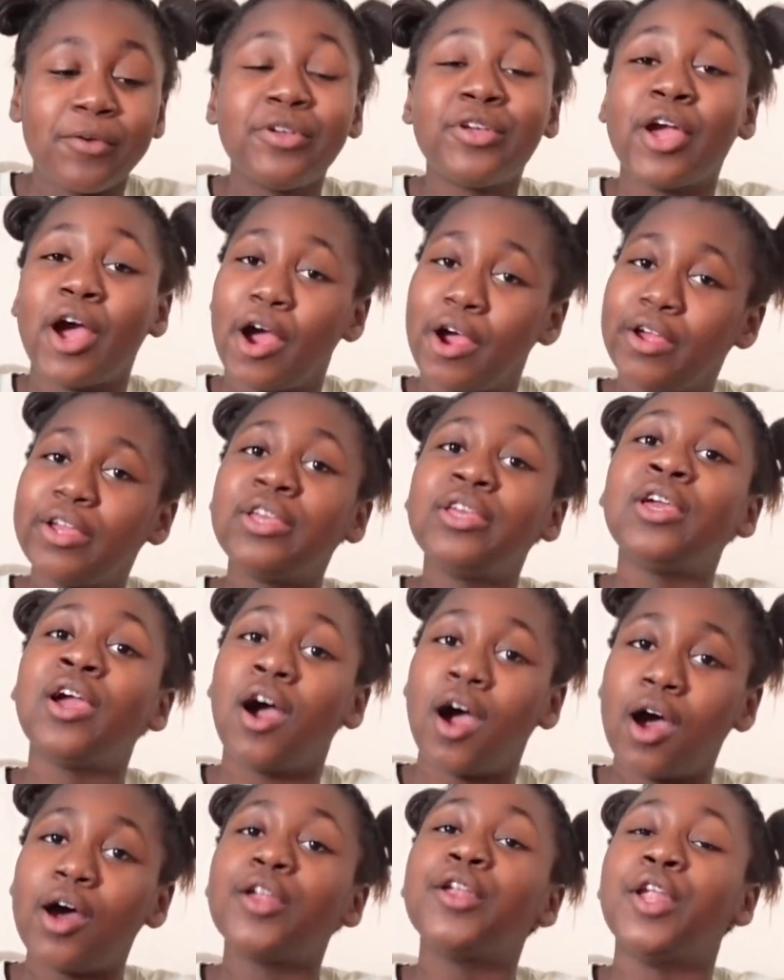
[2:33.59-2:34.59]

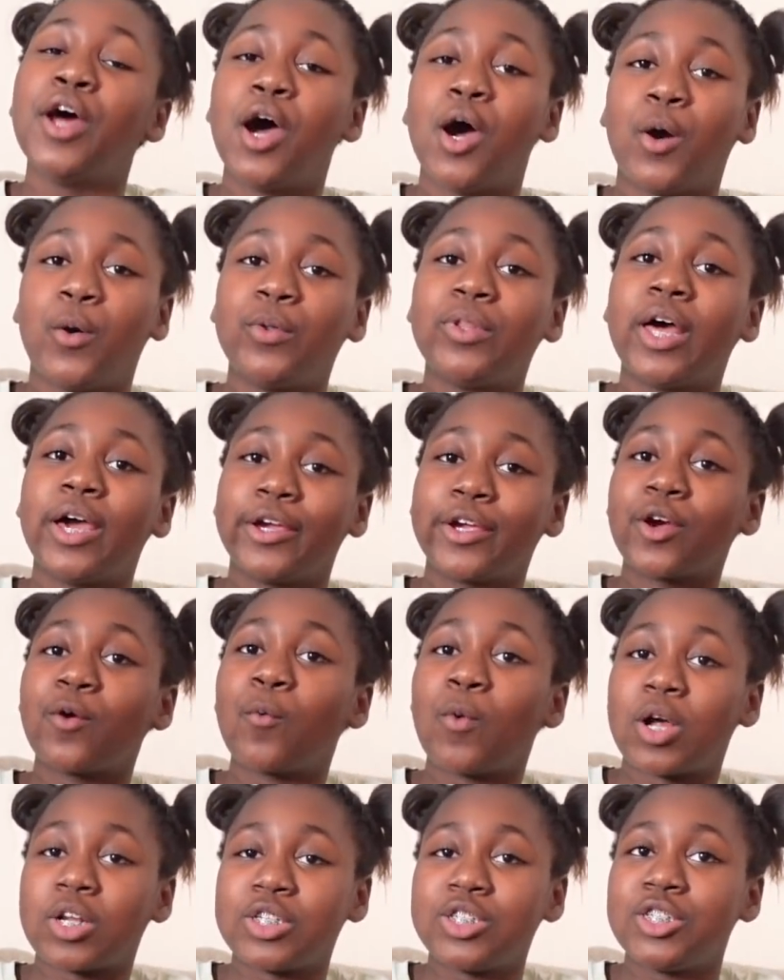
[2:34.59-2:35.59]
Y'all know that you're
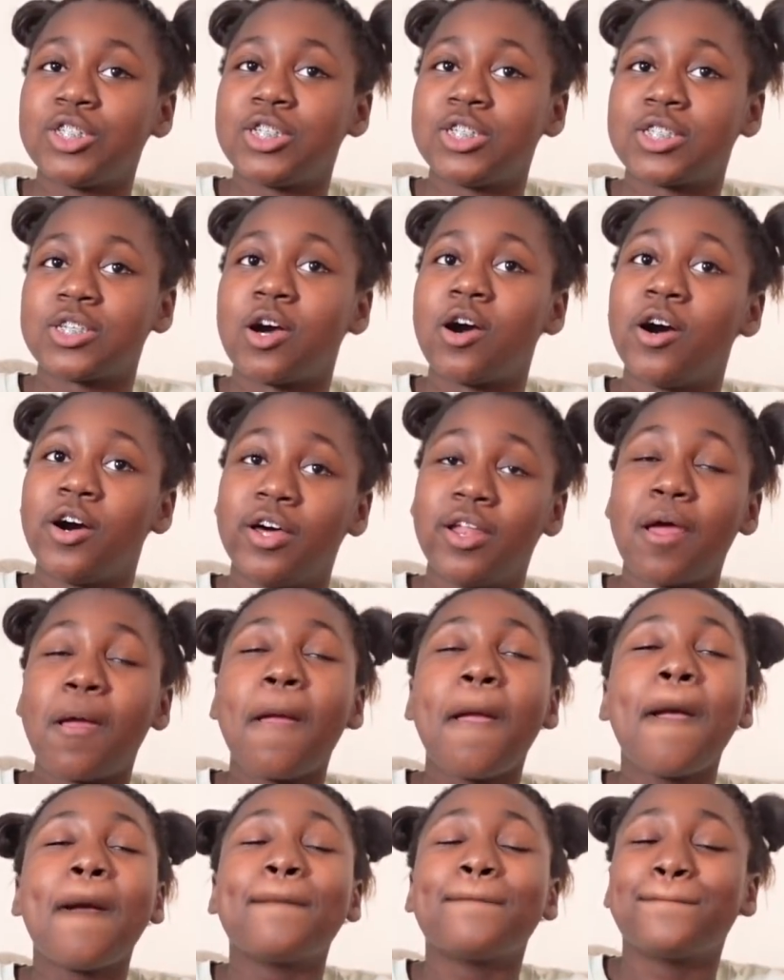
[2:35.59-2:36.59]
watching this on
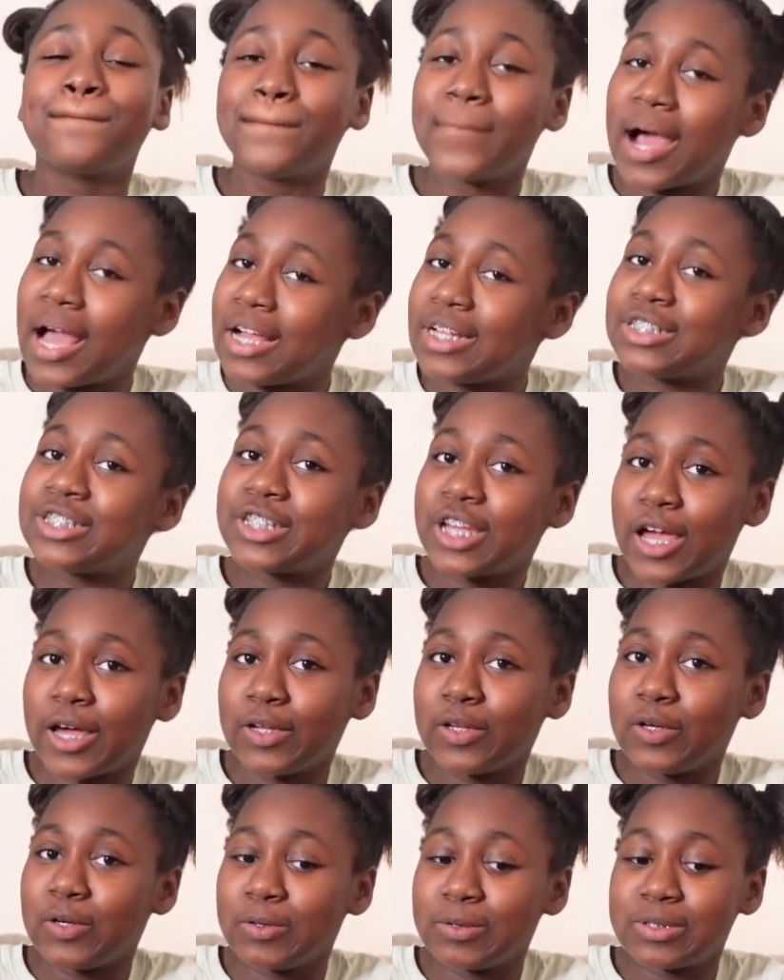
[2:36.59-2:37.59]
my
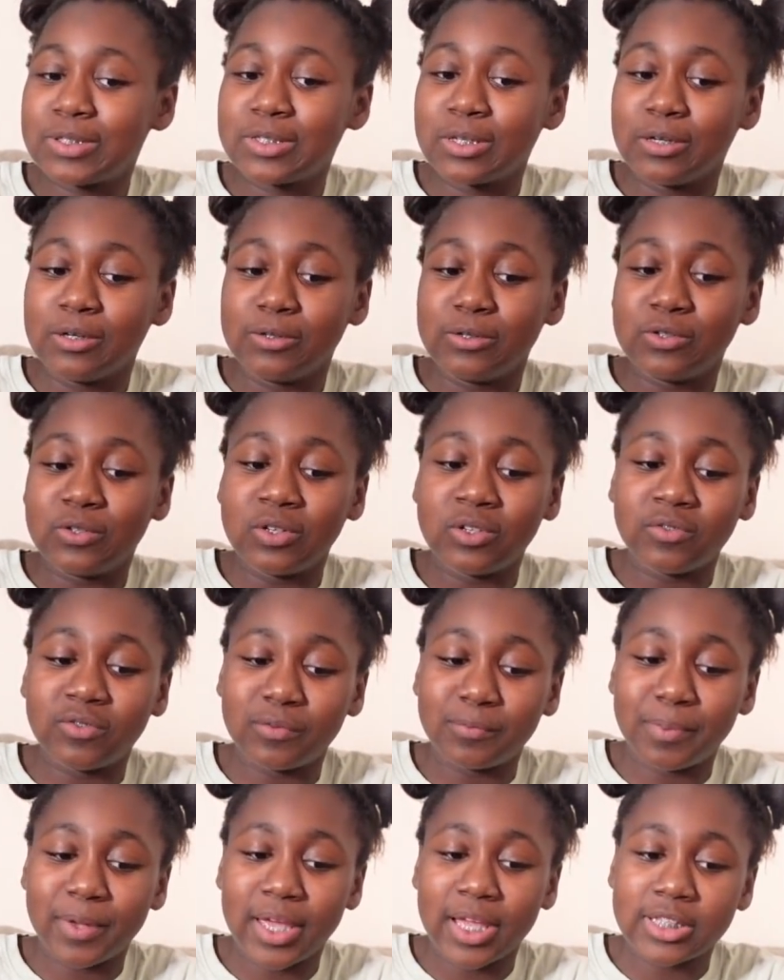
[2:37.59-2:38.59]
channel, so don't
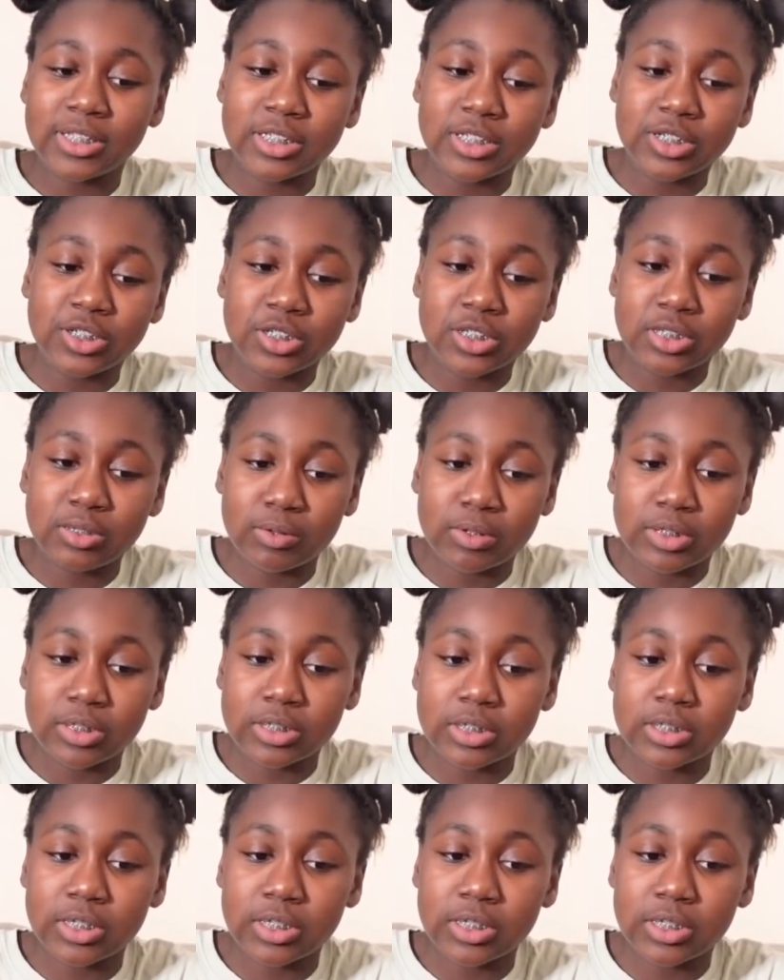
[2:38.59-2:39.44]
even pay attention to what she's